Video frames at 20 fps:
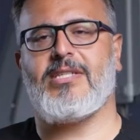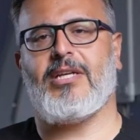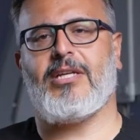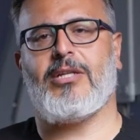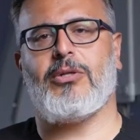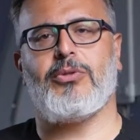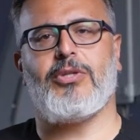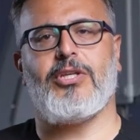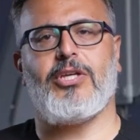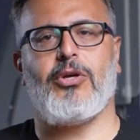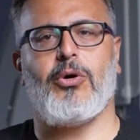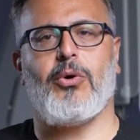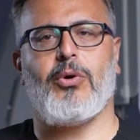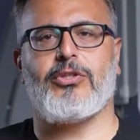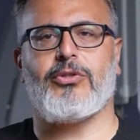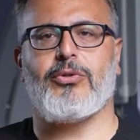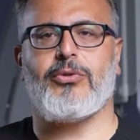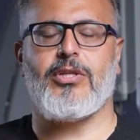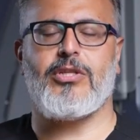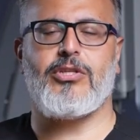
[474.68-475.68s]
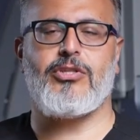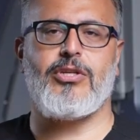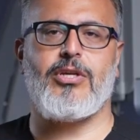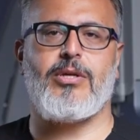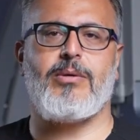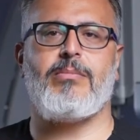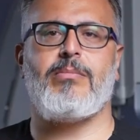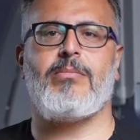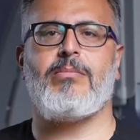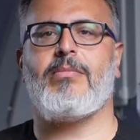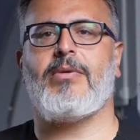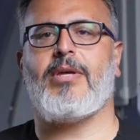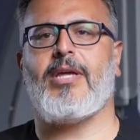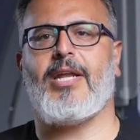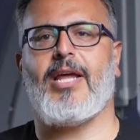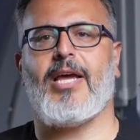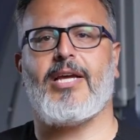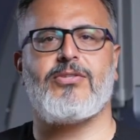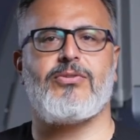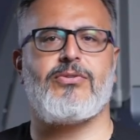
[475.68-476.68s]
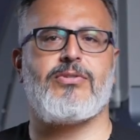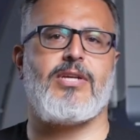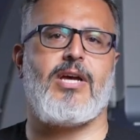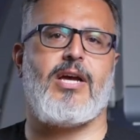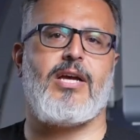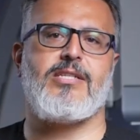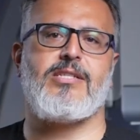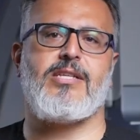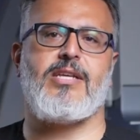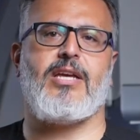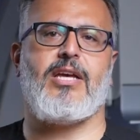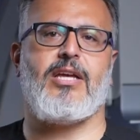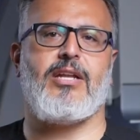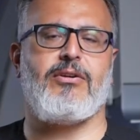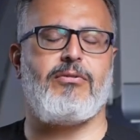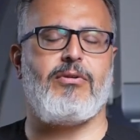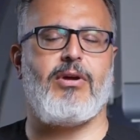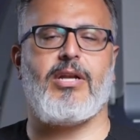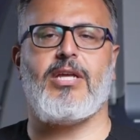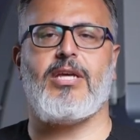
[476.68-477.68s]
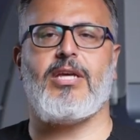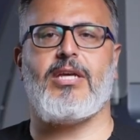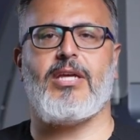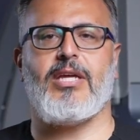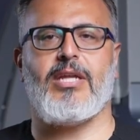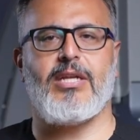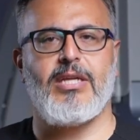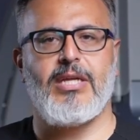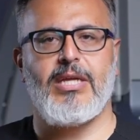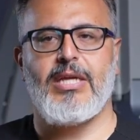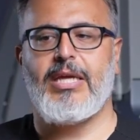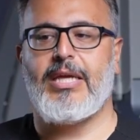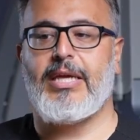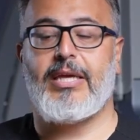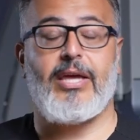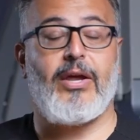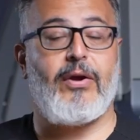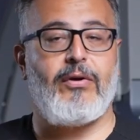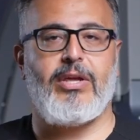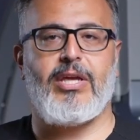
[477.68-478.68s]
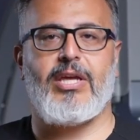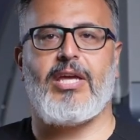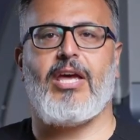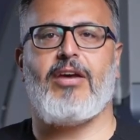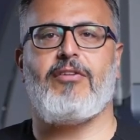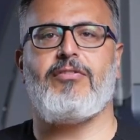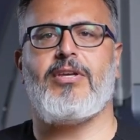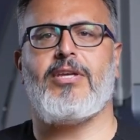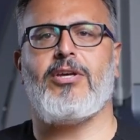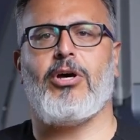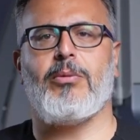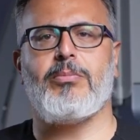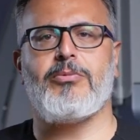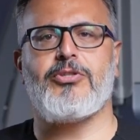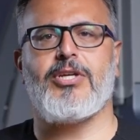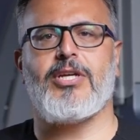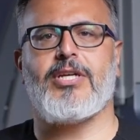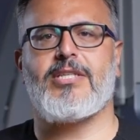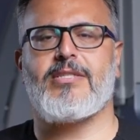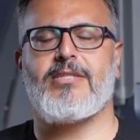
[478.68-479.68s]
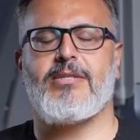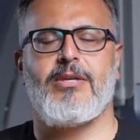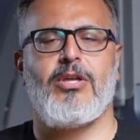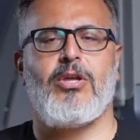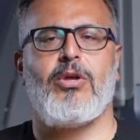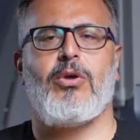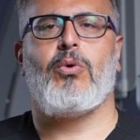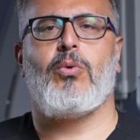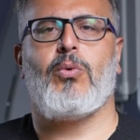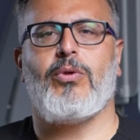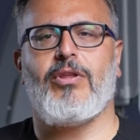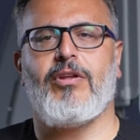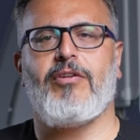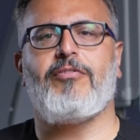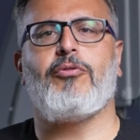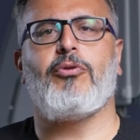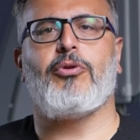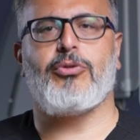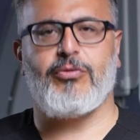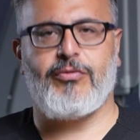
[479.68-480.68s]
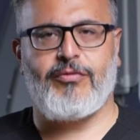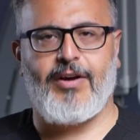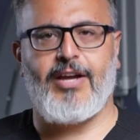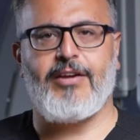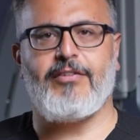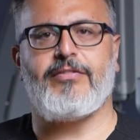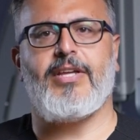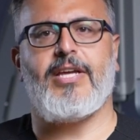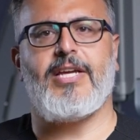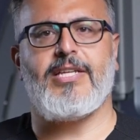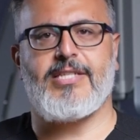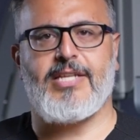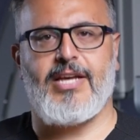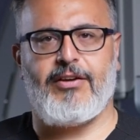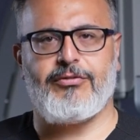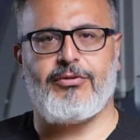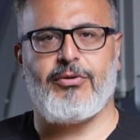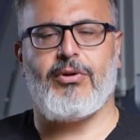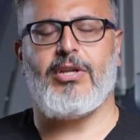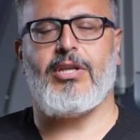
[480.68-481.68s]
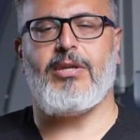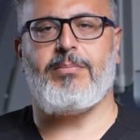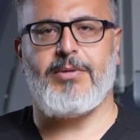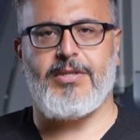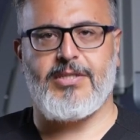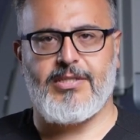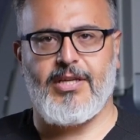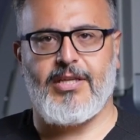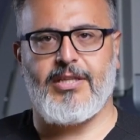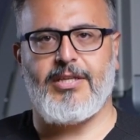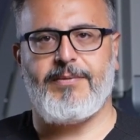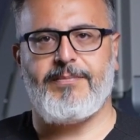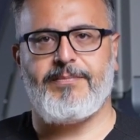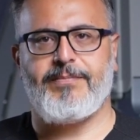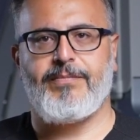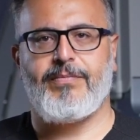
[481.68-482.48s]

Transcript: including going to the gym and exercising and running and carrying heavy objects within 4 to 5 days after an EP study.